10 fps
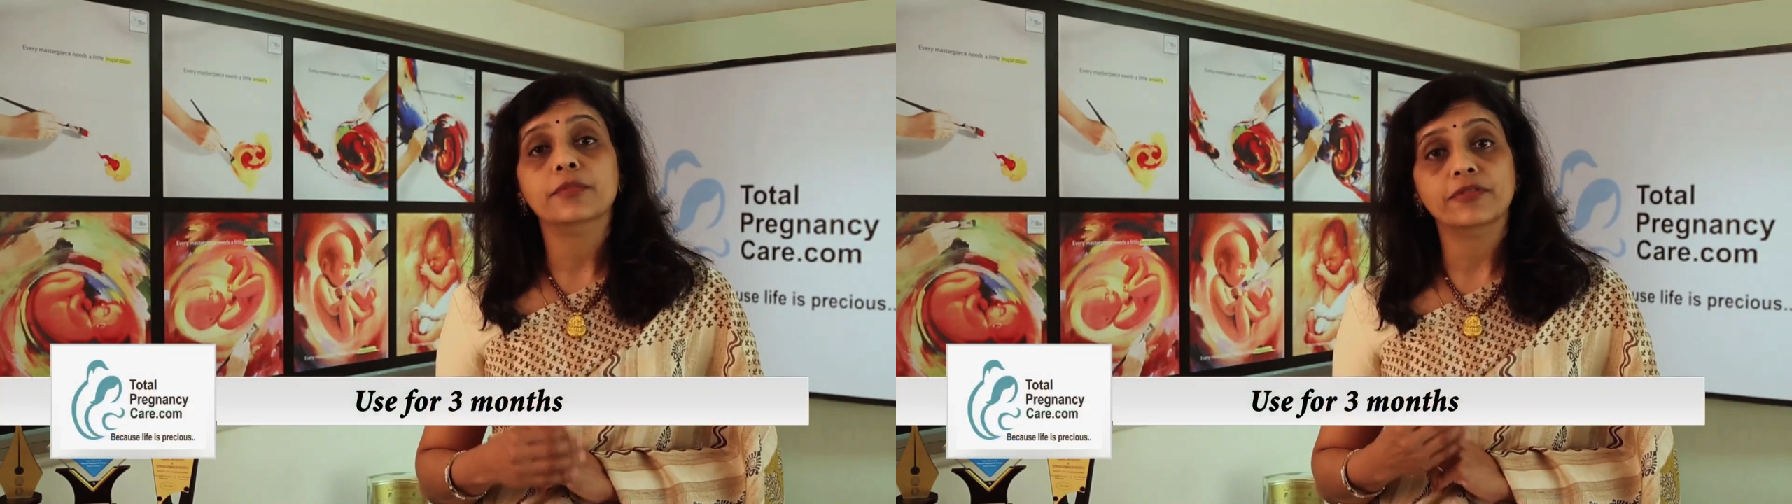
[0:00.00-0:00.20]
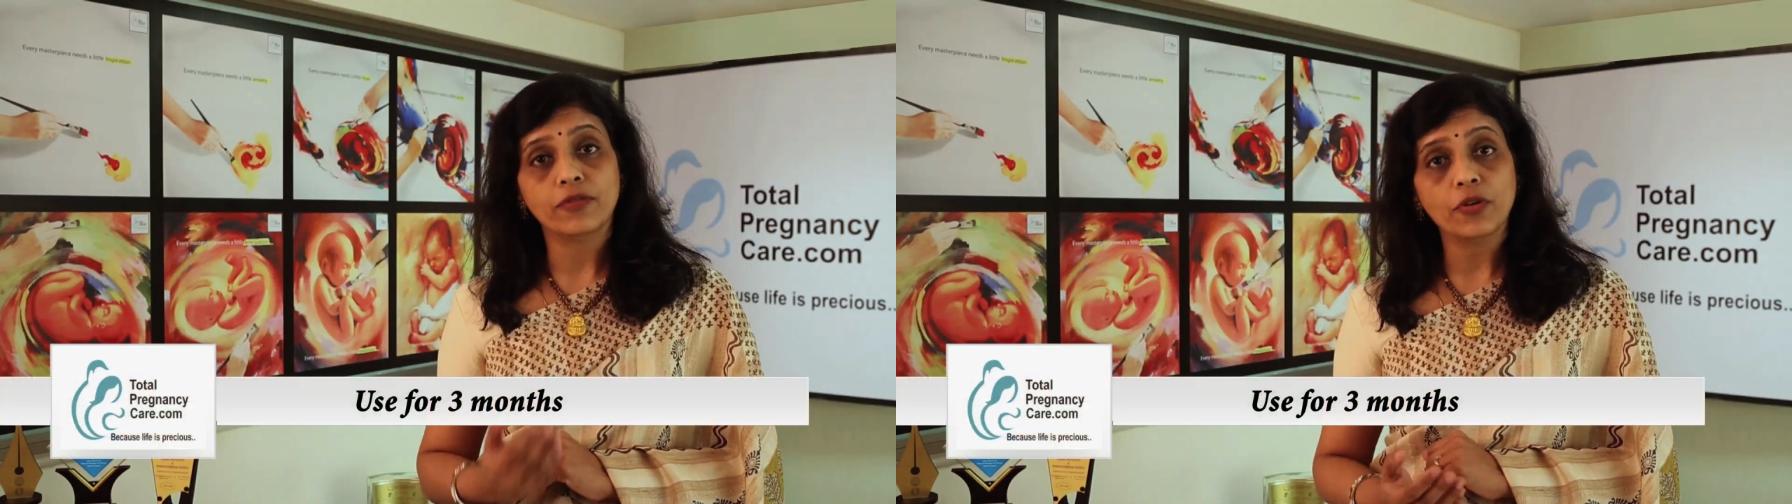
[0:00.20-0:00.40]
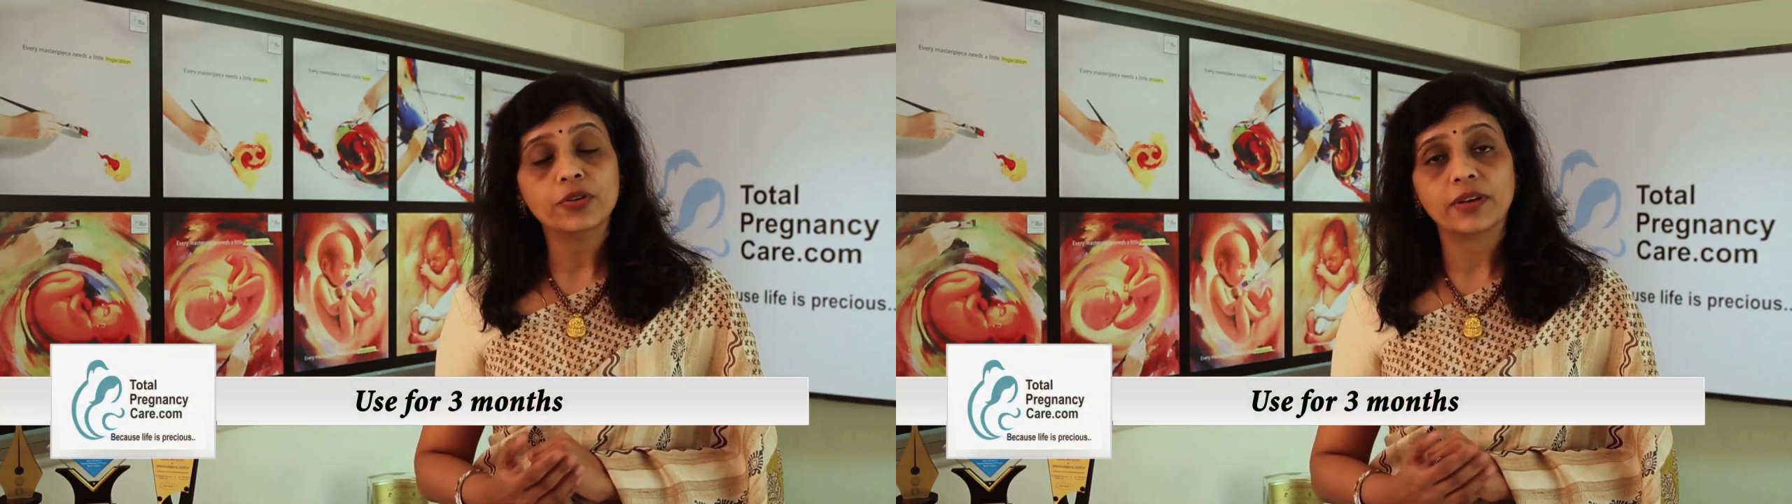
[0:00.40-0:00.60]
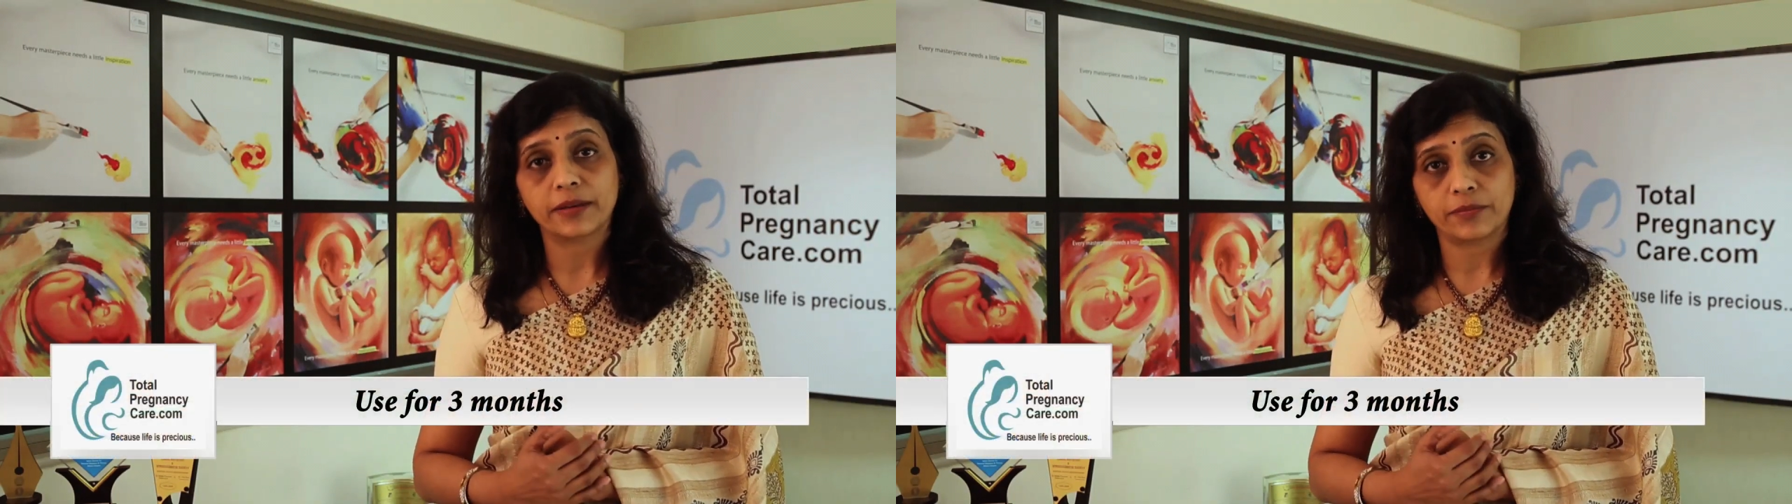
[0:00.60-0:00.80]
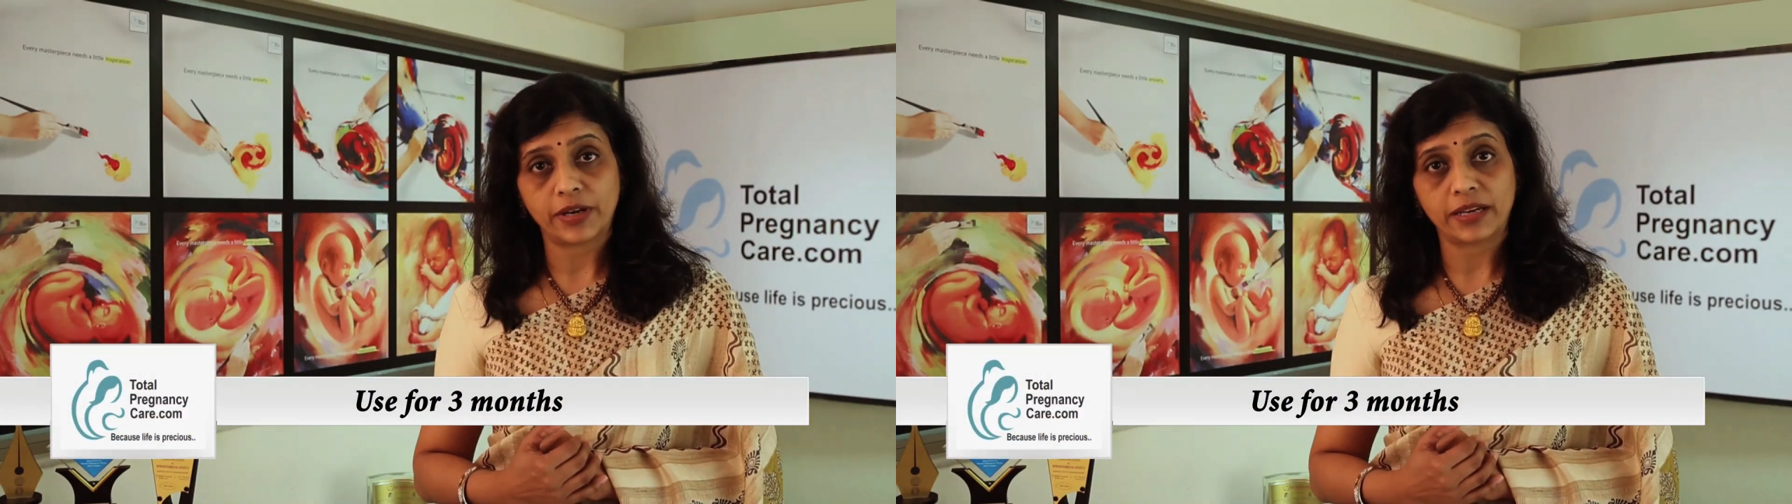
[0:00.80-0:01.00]
before you
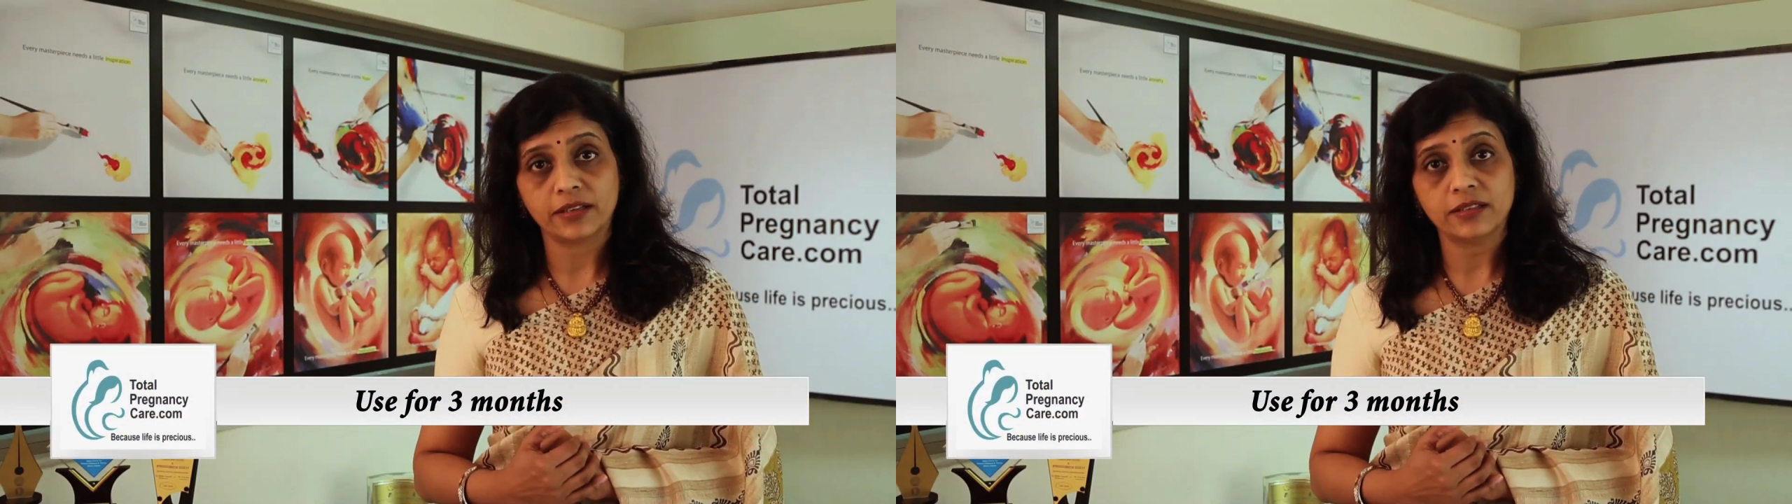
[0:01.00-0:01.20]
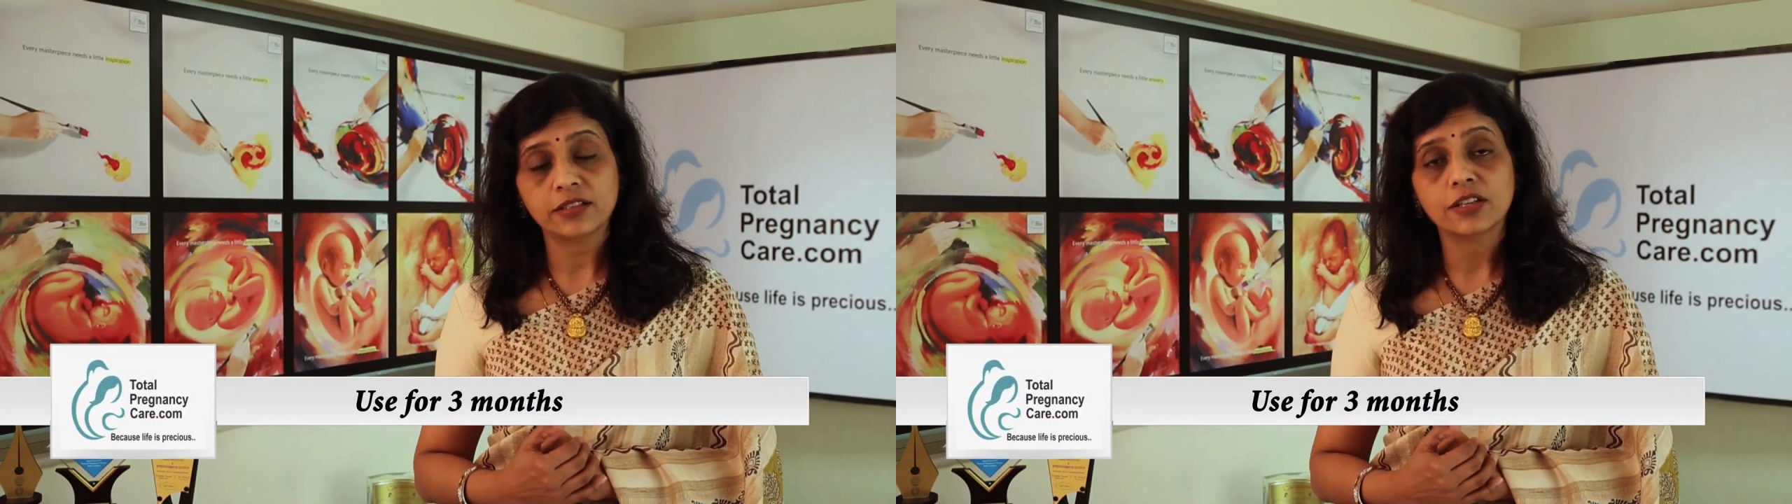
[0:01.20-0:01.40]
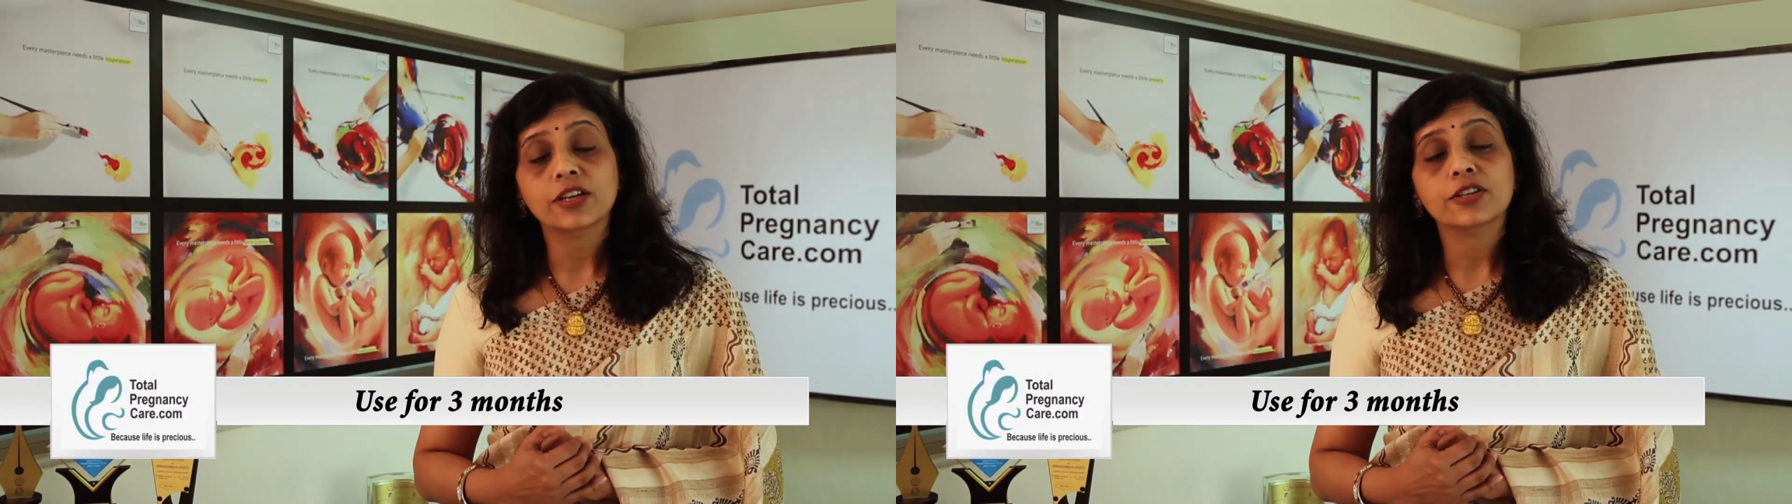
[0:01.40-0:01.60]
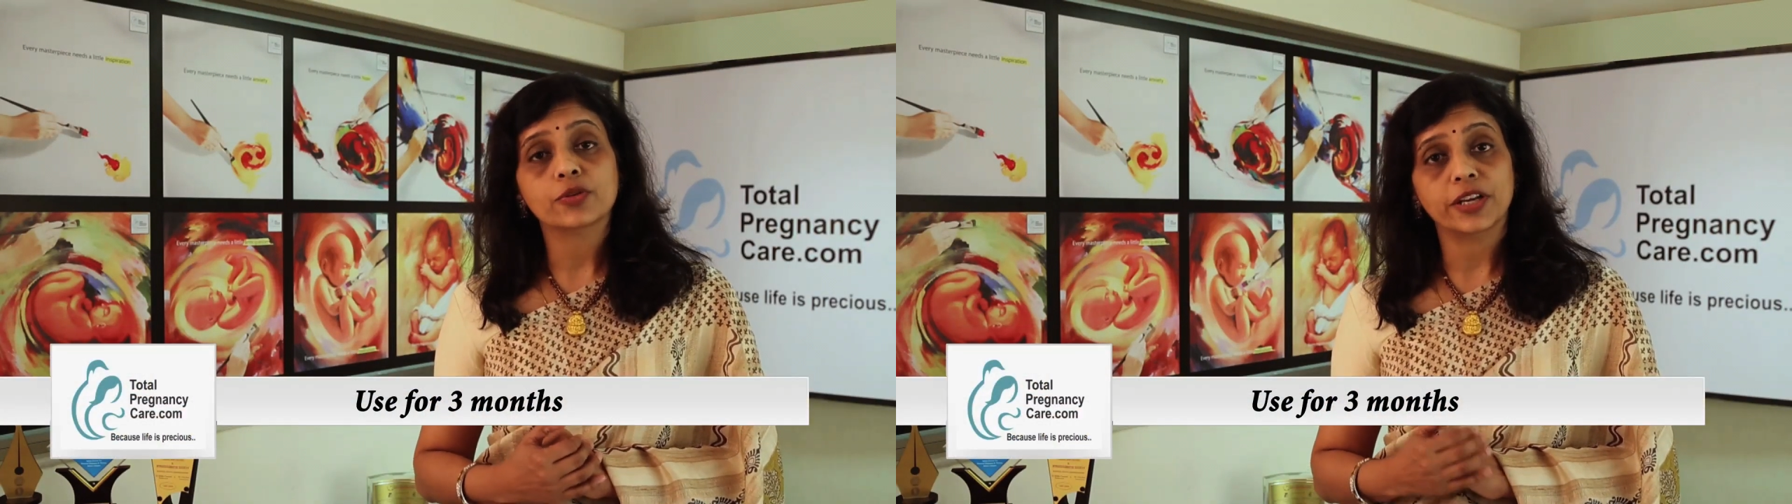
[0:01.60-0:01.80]
get pregnant to